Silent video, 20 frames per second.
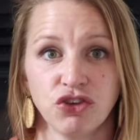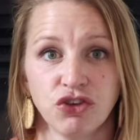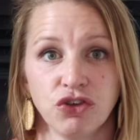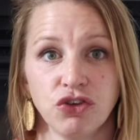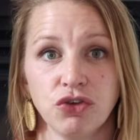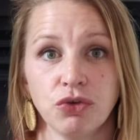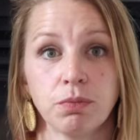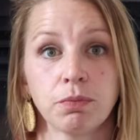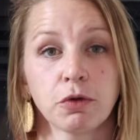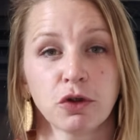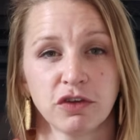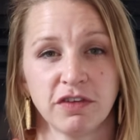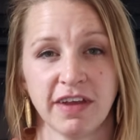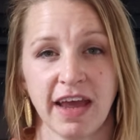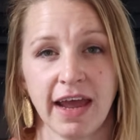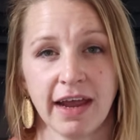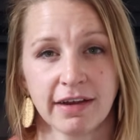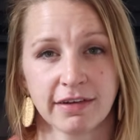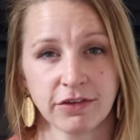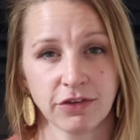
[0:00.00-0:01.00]
to
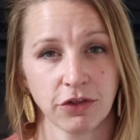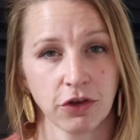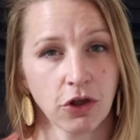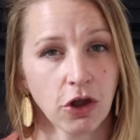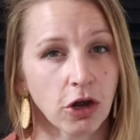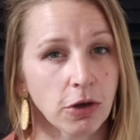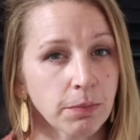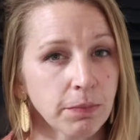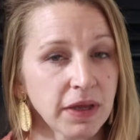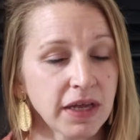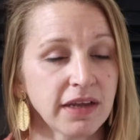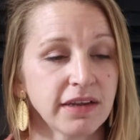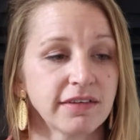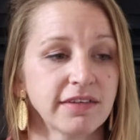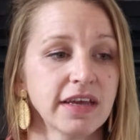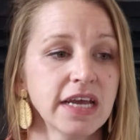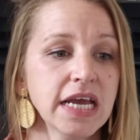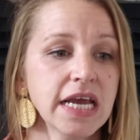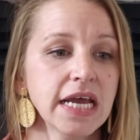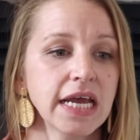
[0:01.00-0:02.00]
protect the
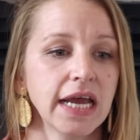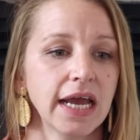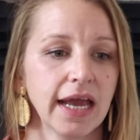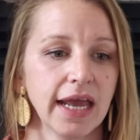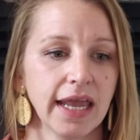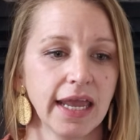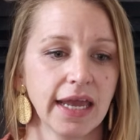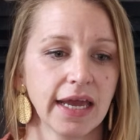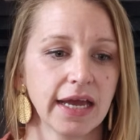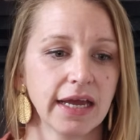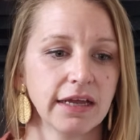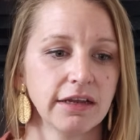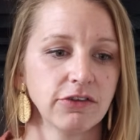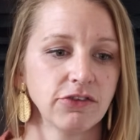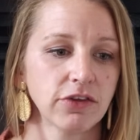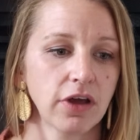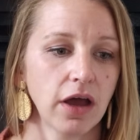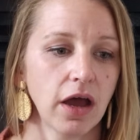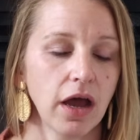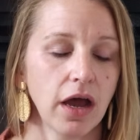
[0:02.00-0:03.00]
carpet
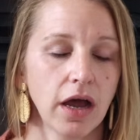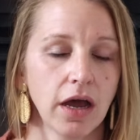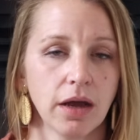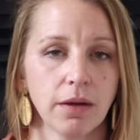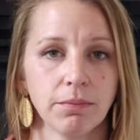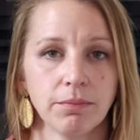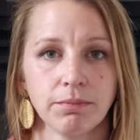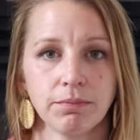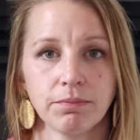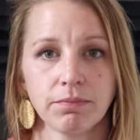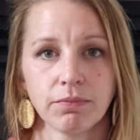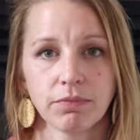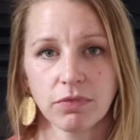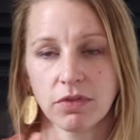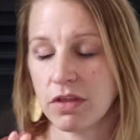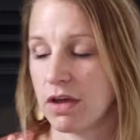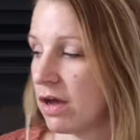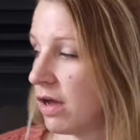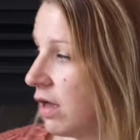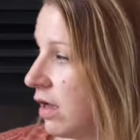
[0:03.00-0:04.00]
and
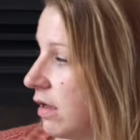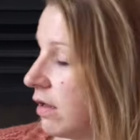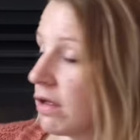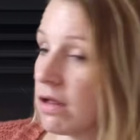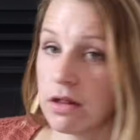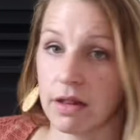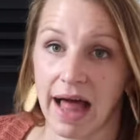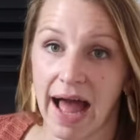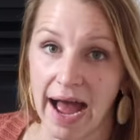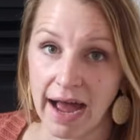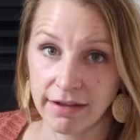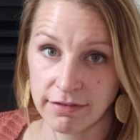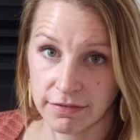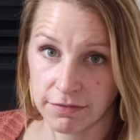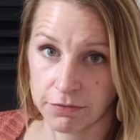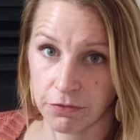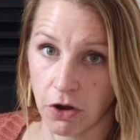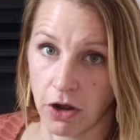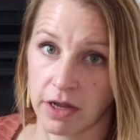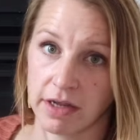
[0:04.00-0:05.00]
the
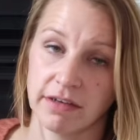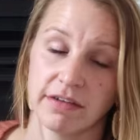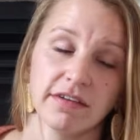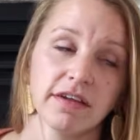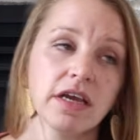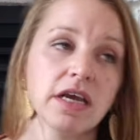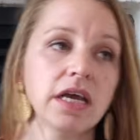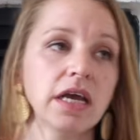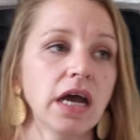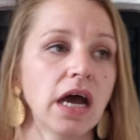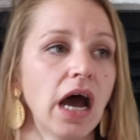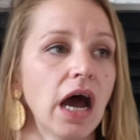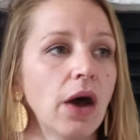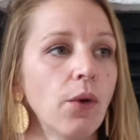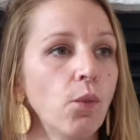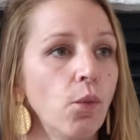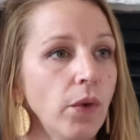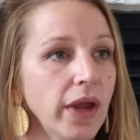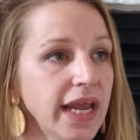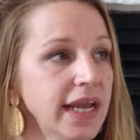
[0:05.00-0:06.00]
glass front.
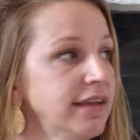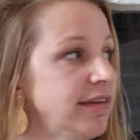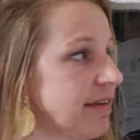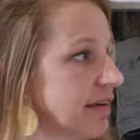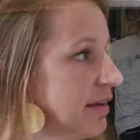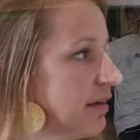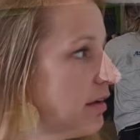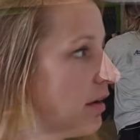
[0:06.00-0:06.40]
We did